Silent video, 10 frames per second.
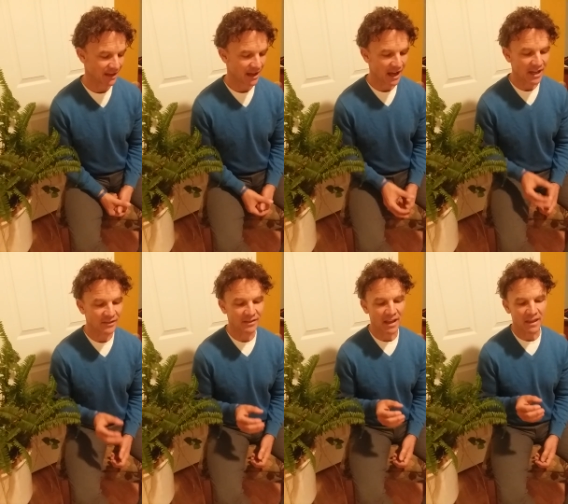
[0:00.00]
I
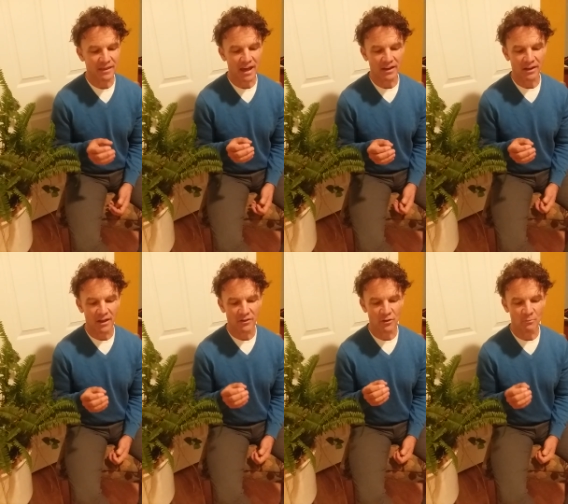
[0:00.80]
say that
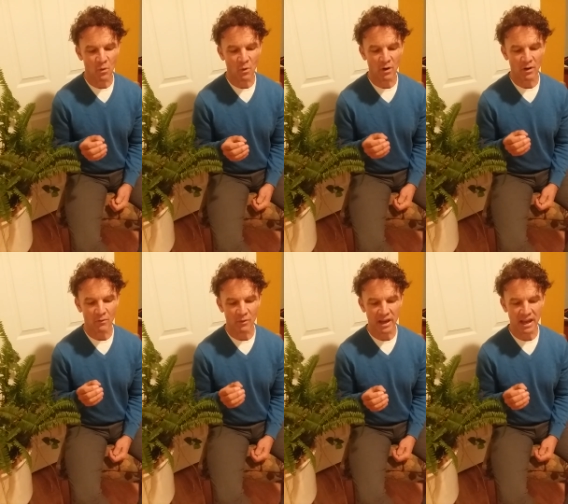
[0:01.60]
the more
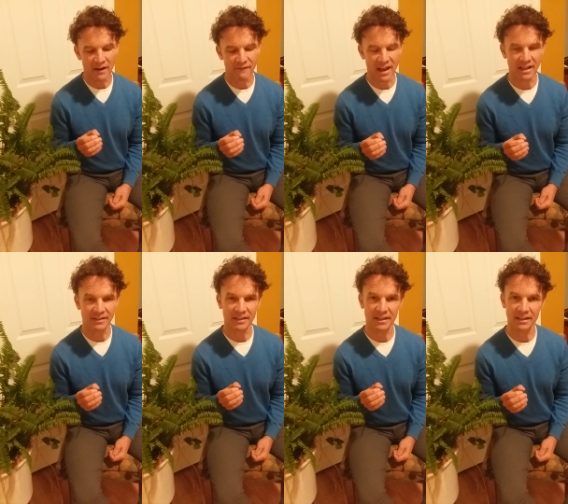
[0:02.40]
we
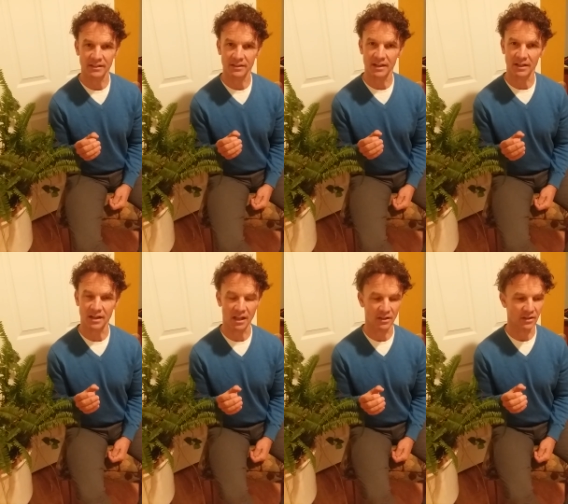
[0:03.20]
advance into
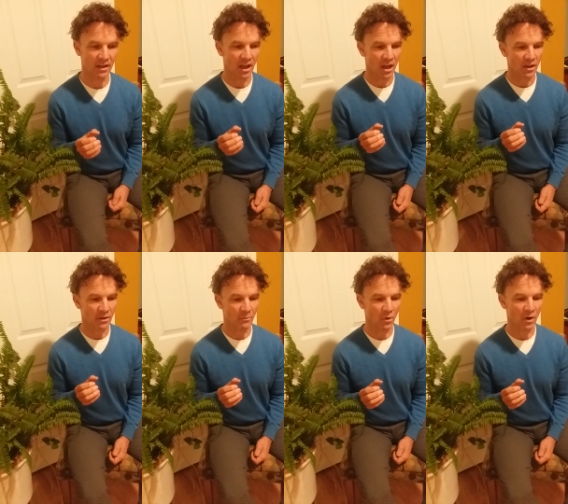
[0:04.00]
technology, the
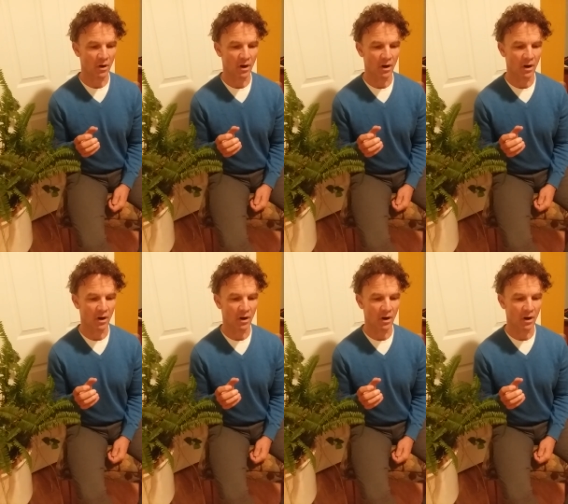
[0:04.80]
more